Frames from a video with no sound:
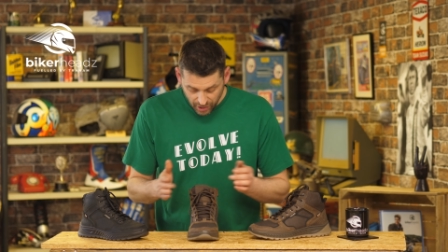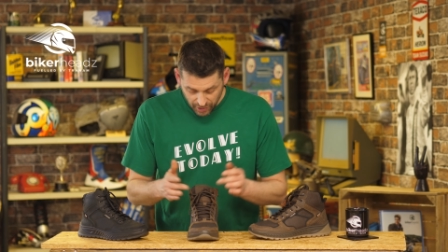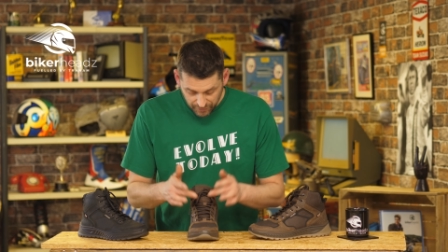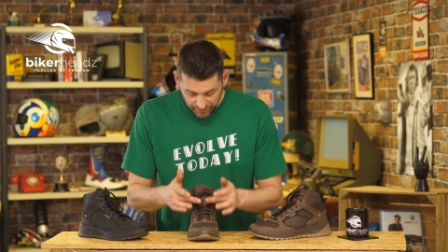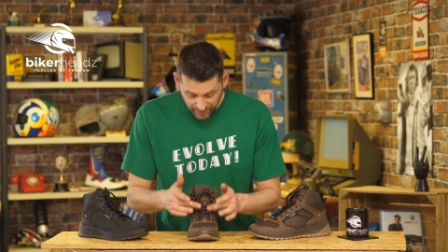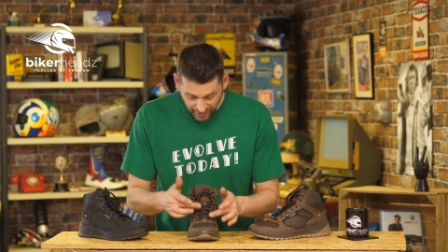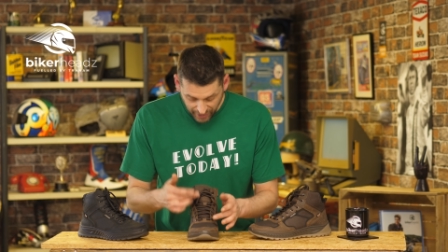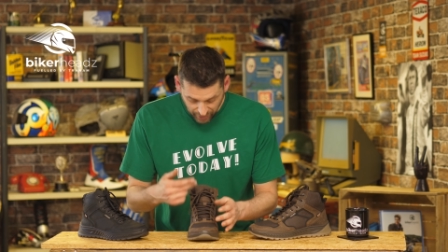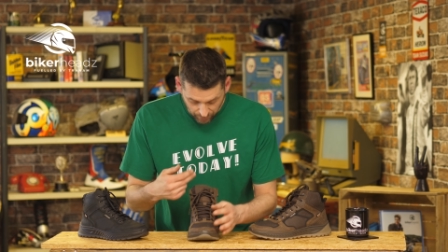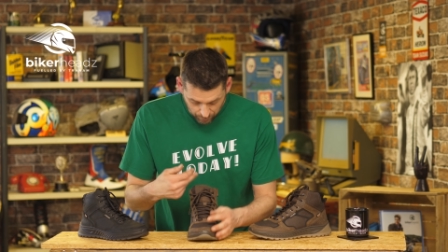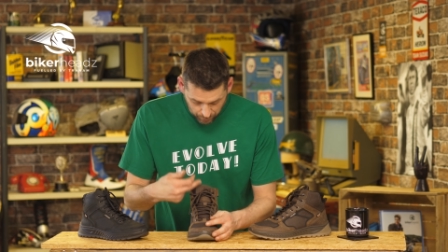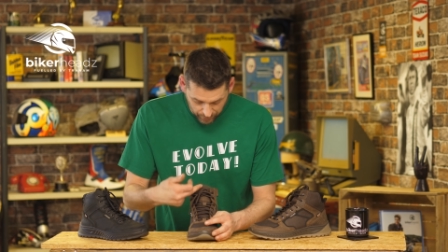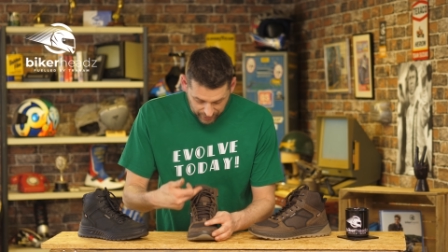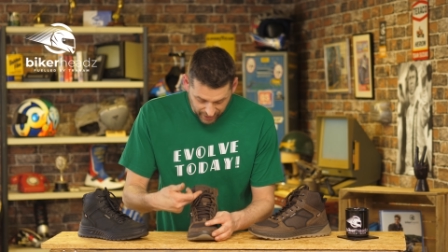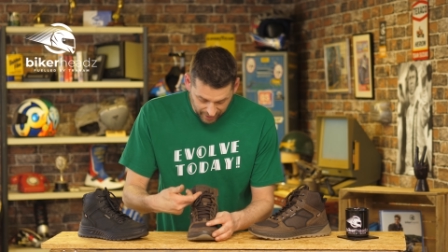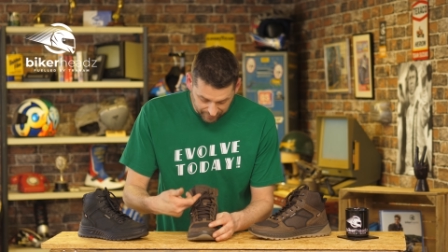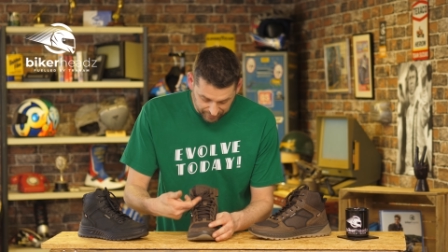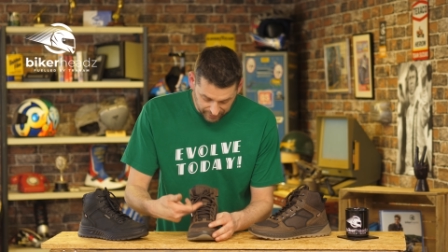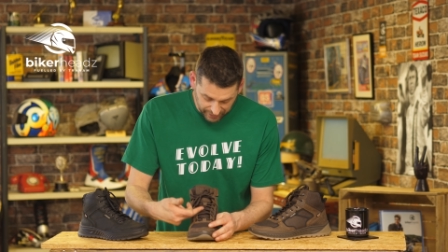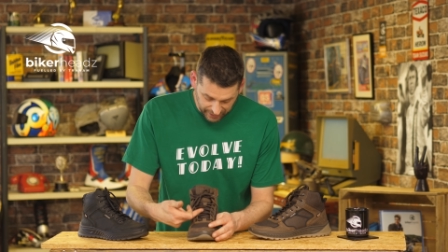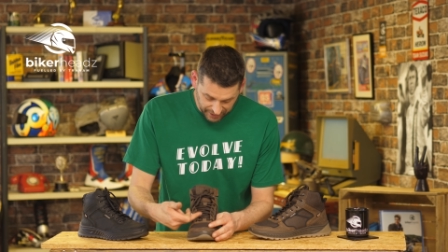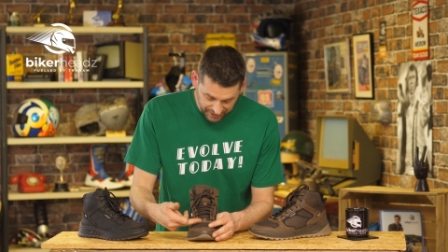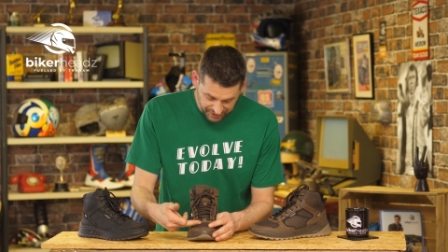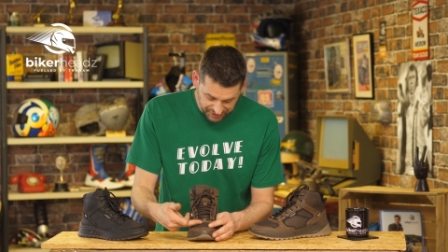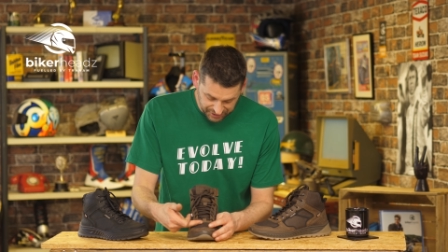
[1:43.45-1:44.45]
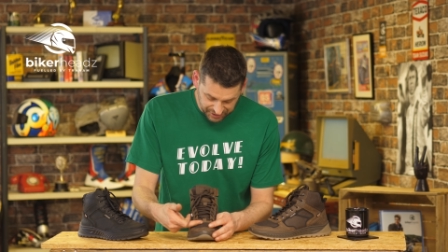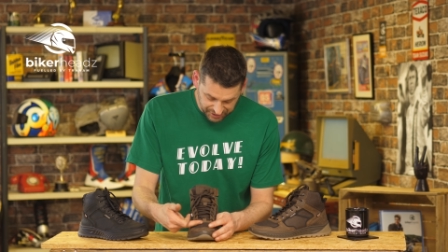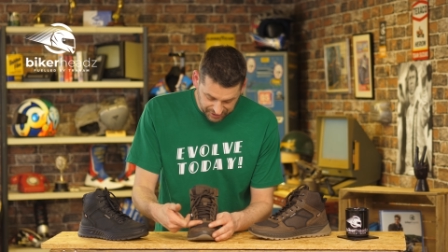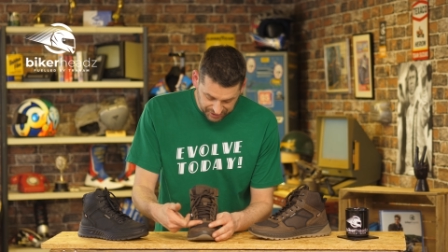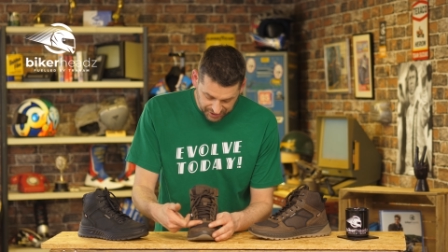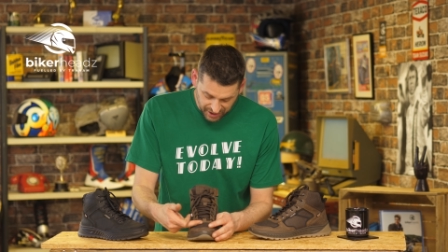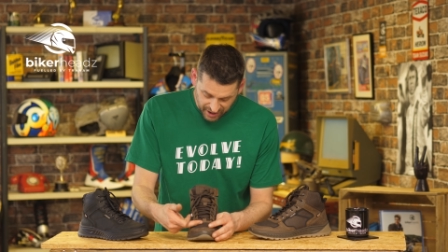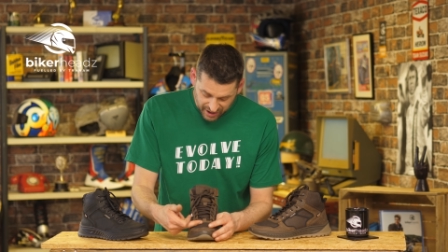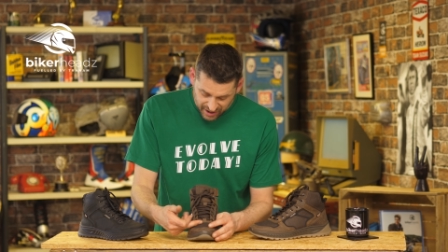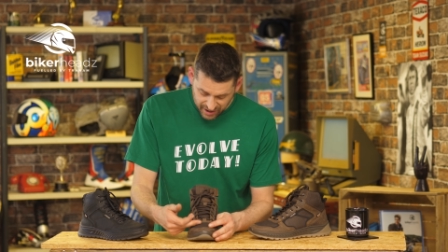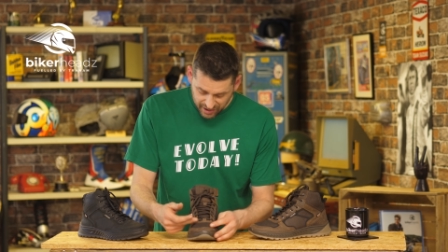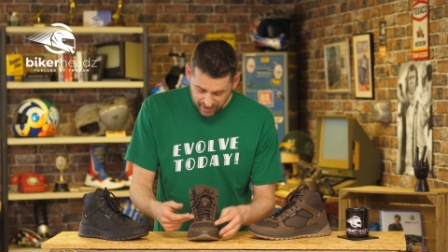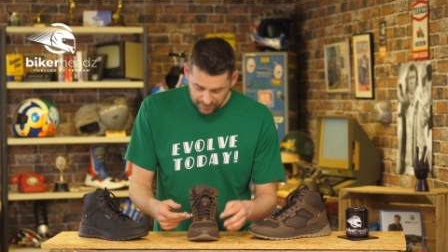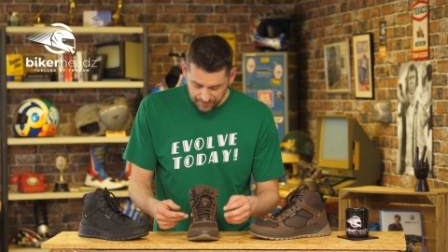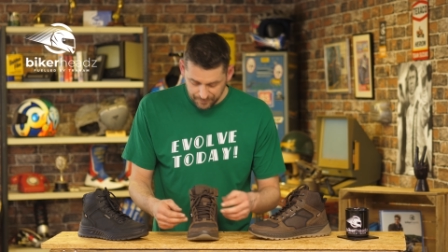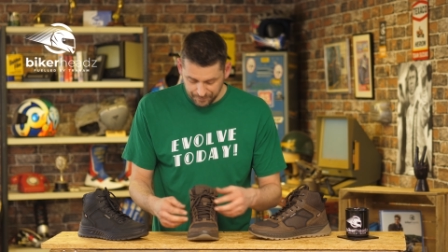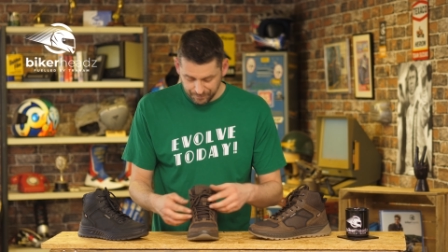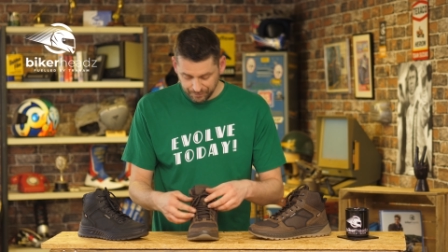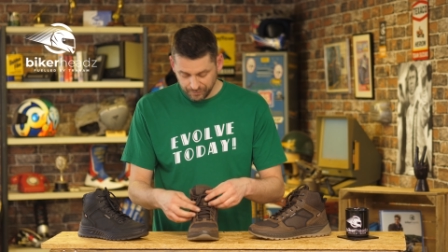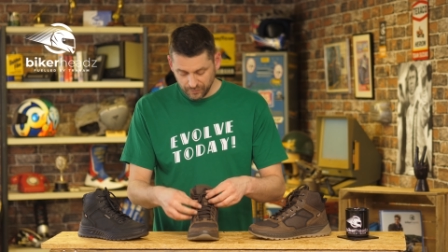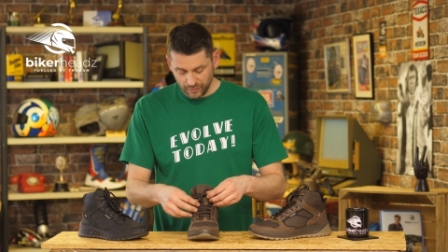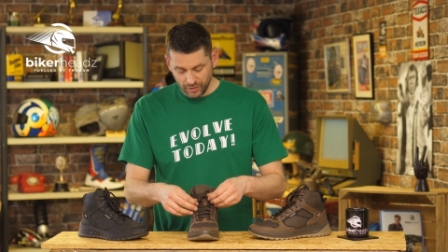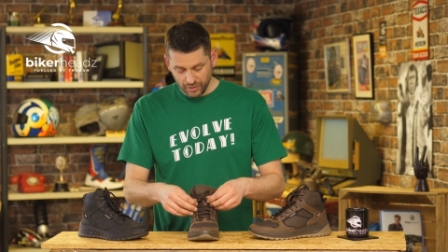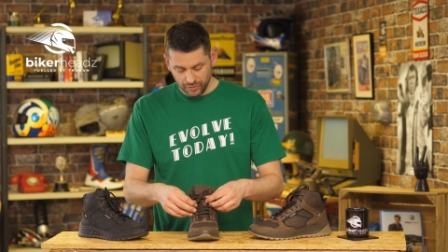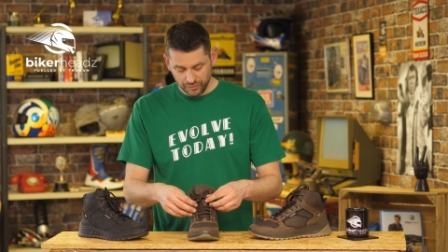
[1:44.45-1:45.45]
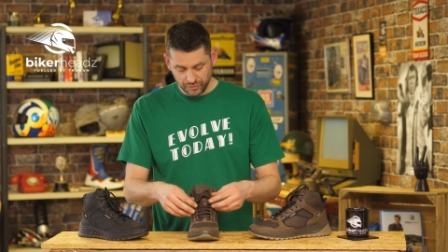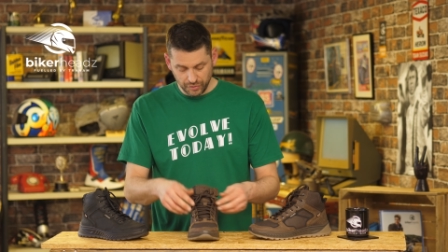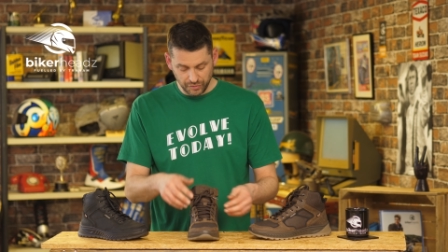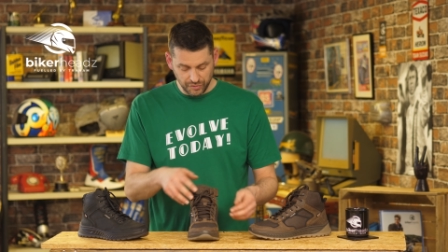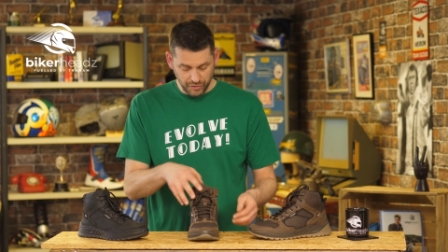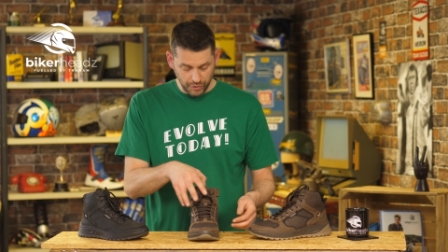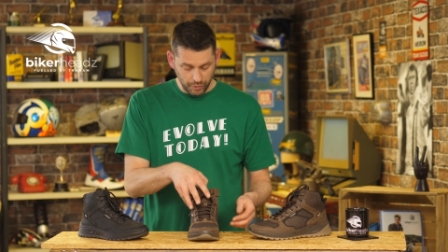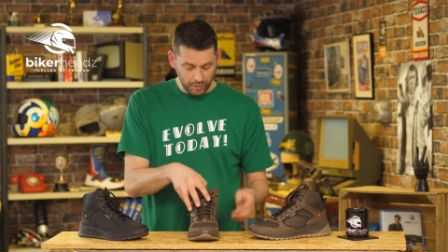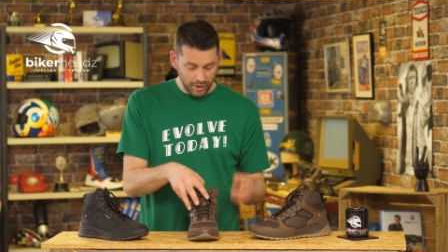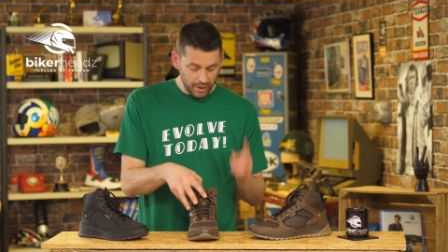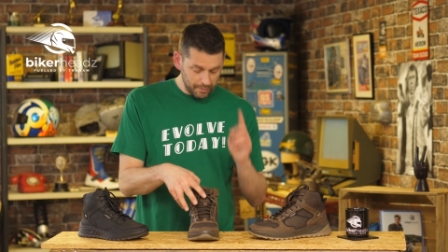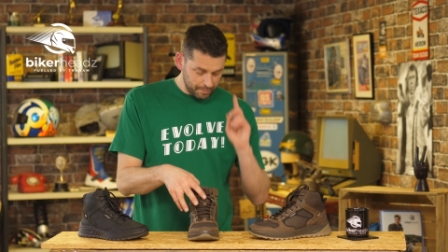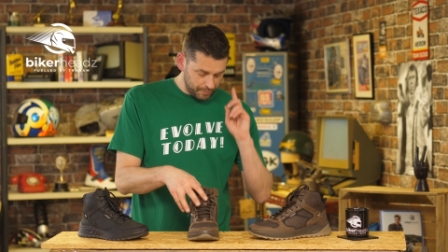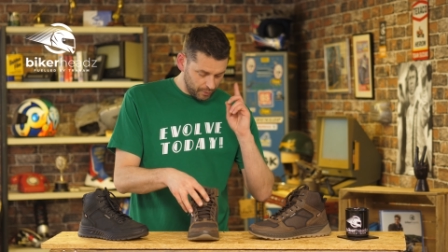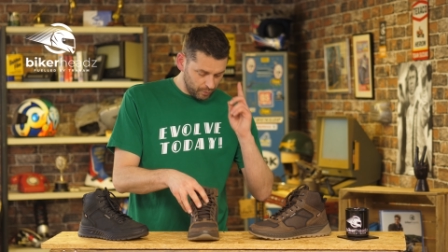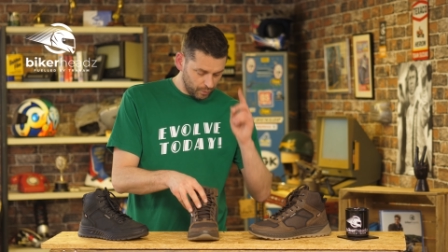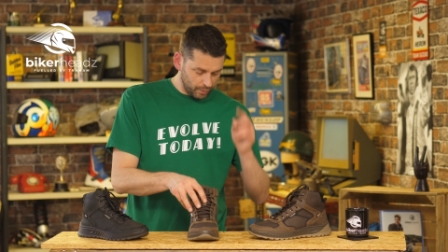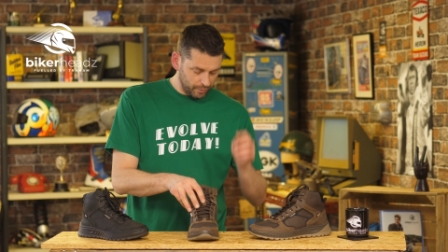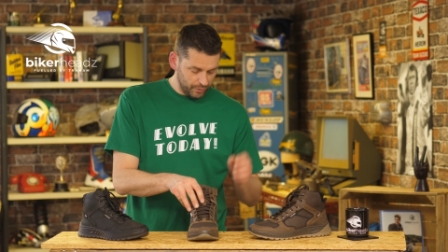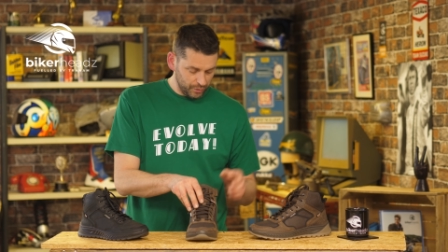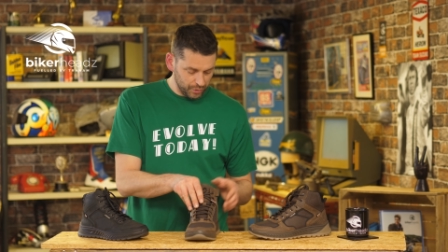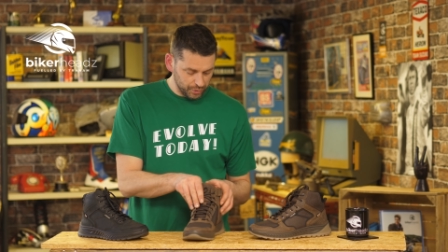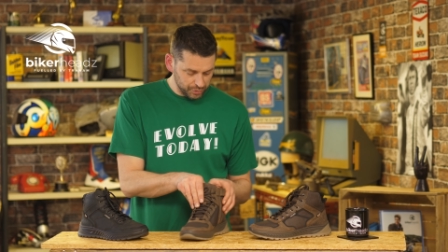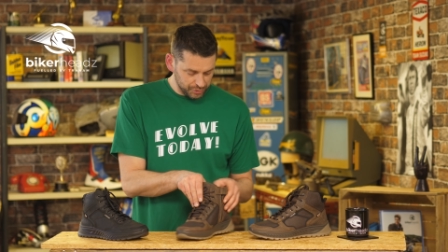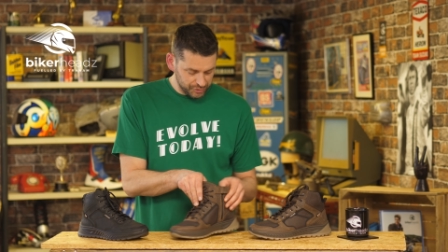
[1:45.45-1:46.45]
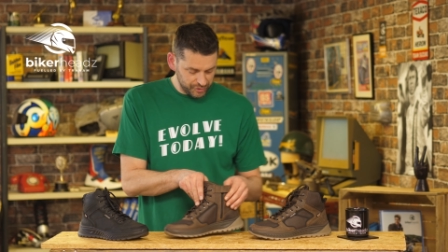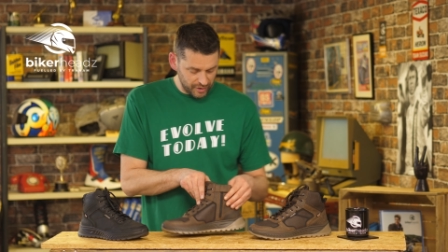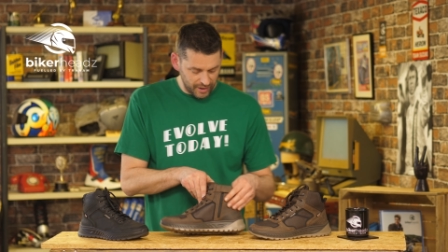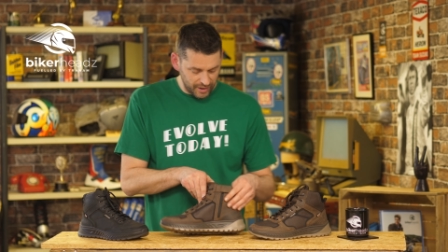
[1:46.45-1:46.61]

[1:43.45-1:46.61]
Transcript: Now we have laces here to do up, but what we also